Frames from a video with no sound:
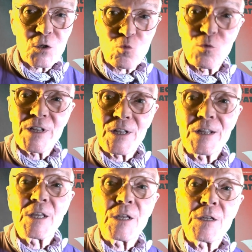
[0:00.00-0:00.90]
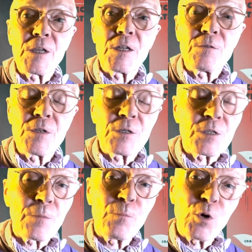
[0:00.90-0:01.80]
written in
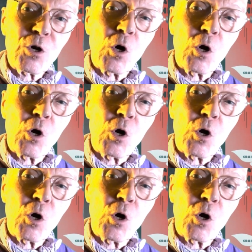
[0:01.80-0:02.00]
there's a book